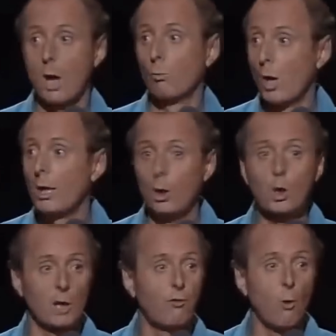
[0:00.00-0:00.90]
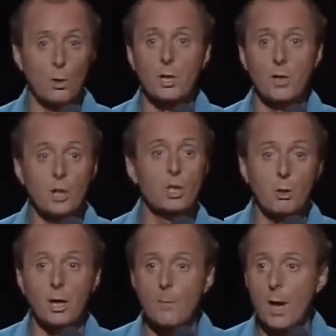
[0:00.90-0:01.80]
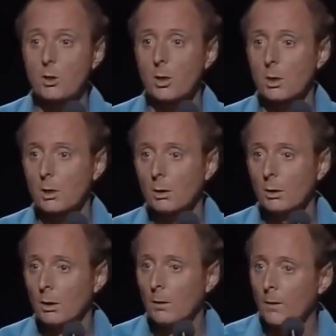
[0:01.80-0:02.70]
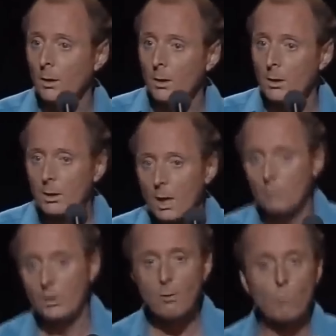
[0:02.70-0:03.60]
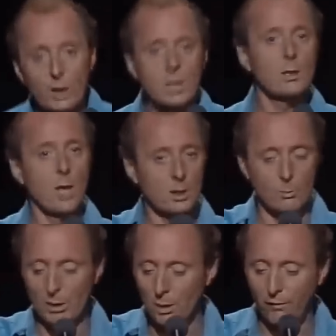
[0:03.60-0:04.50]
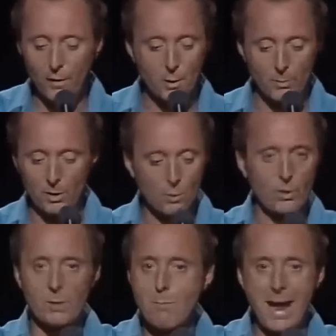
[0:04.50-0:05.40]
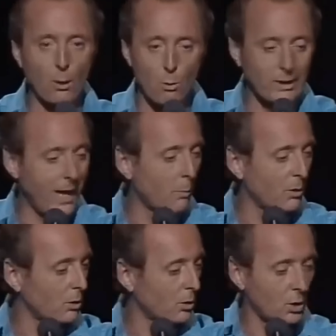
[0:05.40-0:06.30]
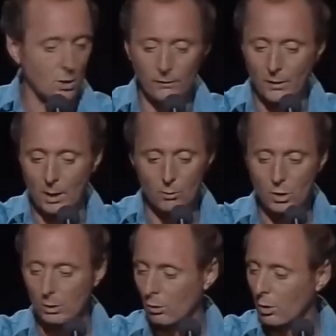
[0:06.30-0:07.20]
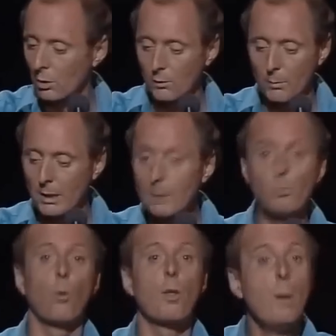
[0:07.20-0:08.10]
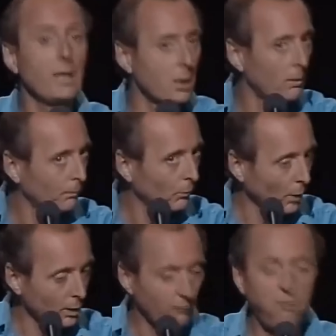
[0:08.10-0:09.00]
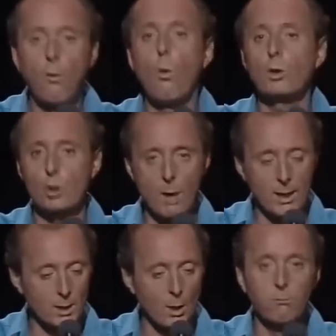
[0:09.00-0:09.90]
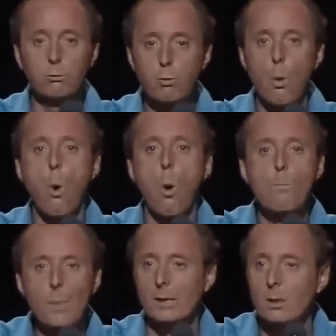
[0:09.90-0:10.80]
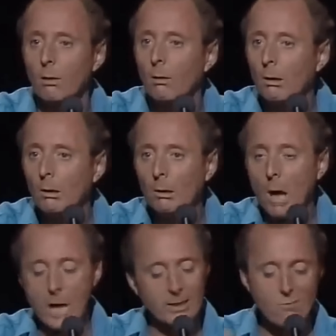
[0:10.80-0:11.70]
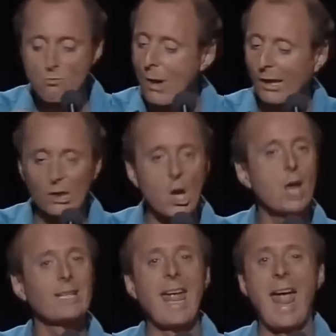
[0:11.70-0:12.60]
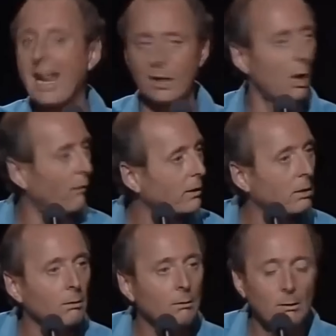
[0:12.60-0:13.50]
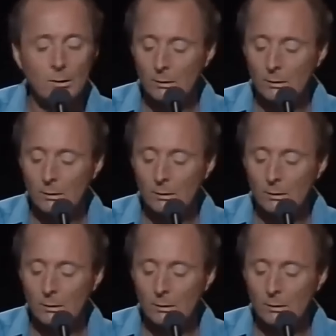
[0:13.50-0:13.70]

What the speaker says: Well, I'm really looking forward to this, you can imagine, you see. So then Wiki starts to bring the food up, and there's all this mangled cabbage and stuff, you know, that you can choose from. And then he brought the meat, right? 4 trays of raw meat. I didn't recognise any of it.